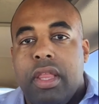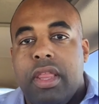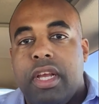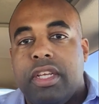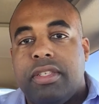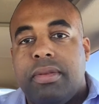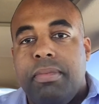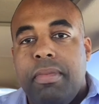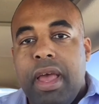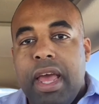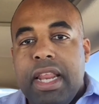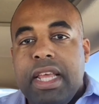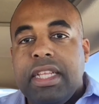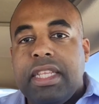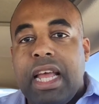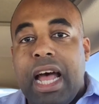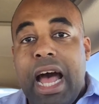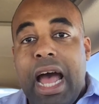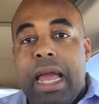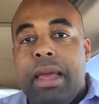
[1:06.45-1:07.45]
There's many
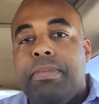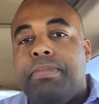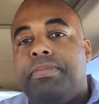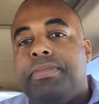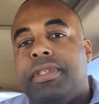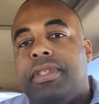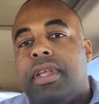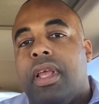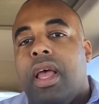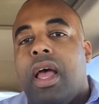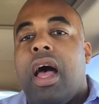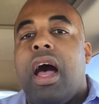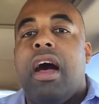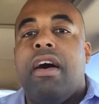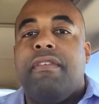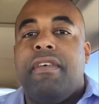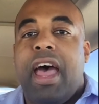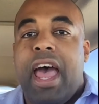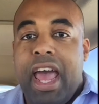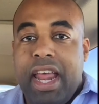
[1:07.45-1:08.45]
types
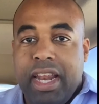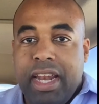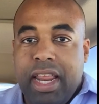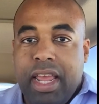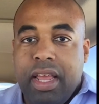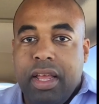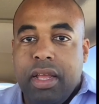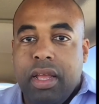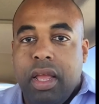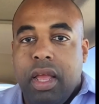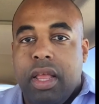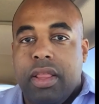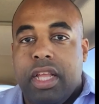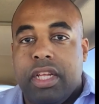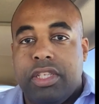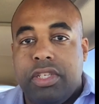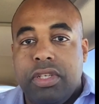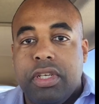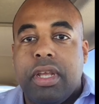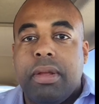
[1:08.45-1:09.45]
of editing
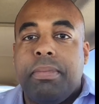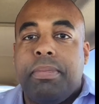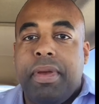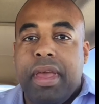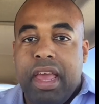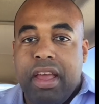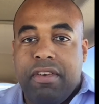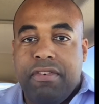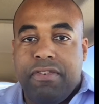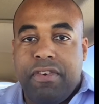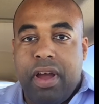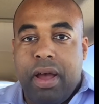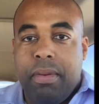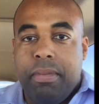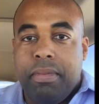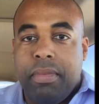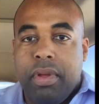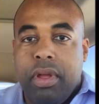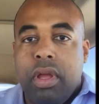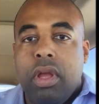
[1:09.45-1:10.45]
that you can pick
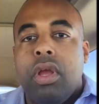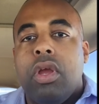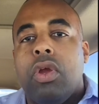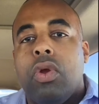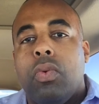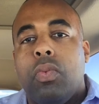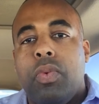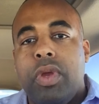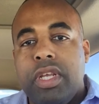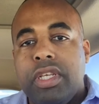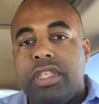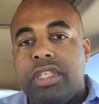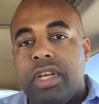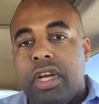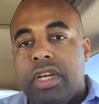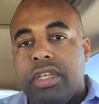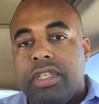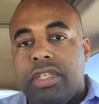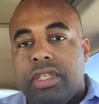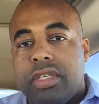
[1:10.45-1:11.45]
from.
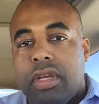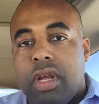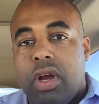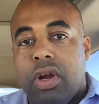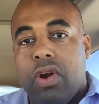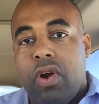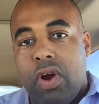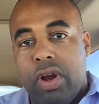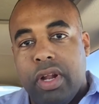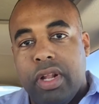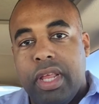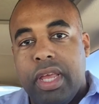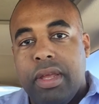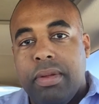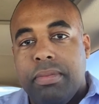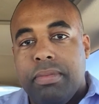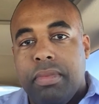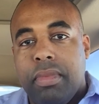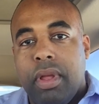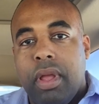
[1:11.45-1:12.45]
Research
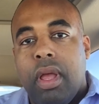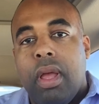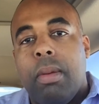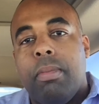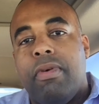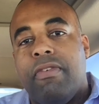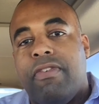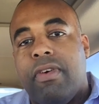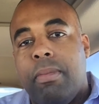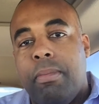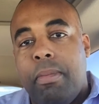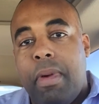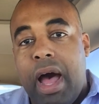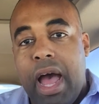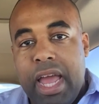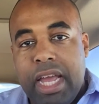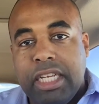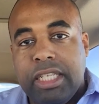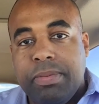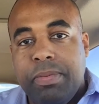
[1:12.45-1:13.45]
accordingly, but from
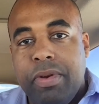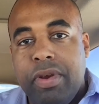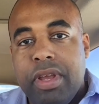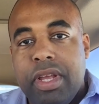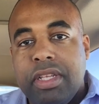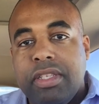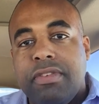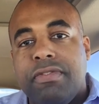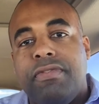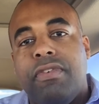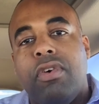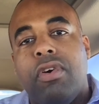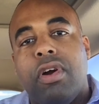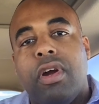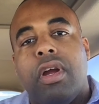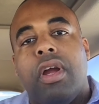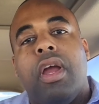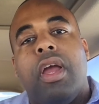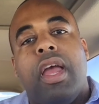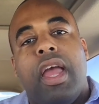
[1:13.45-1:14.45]
my experience
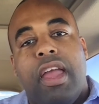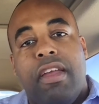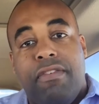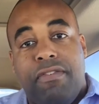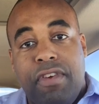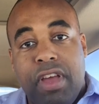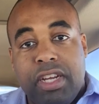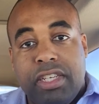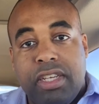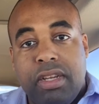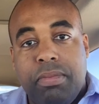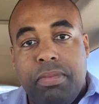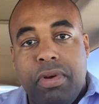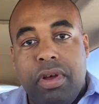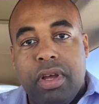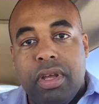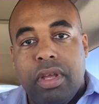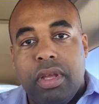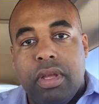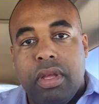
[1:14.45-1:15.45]
for a fiction
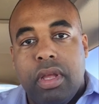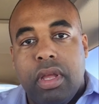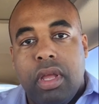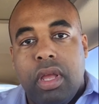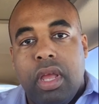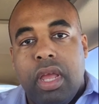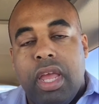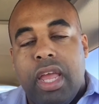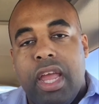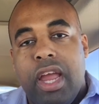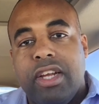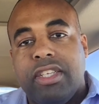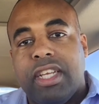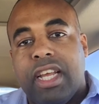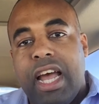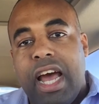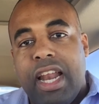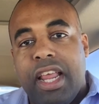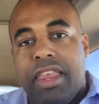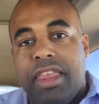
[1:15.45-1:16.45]
book, here's
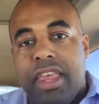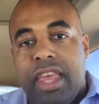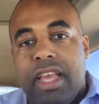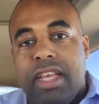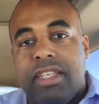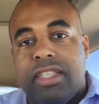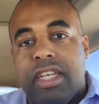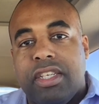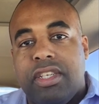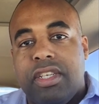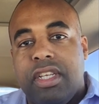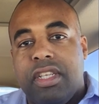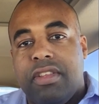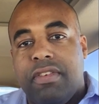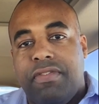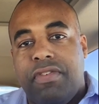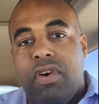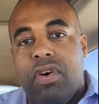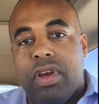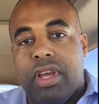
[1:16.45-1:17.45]
the kind of things that you need
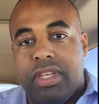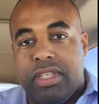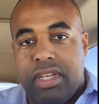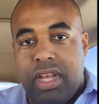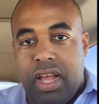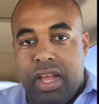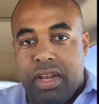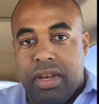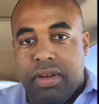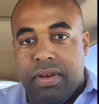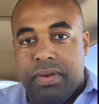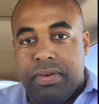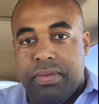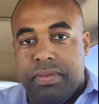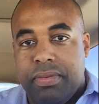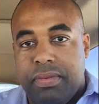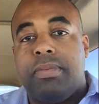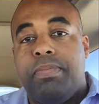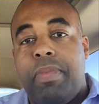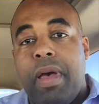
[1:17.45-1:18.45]
to focus on.
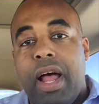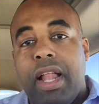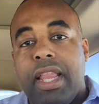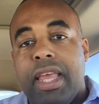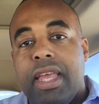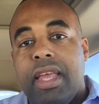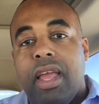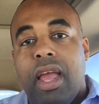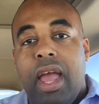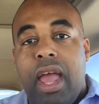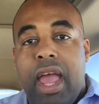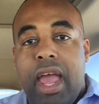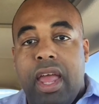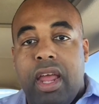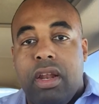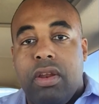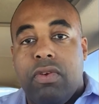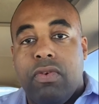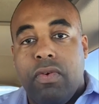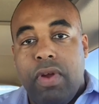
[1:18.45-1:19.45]
Spelling
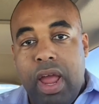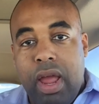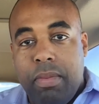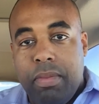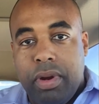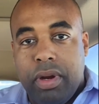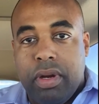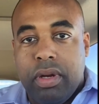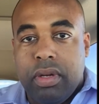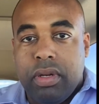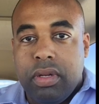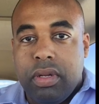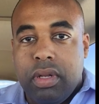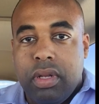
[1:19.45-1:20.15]
and grammar.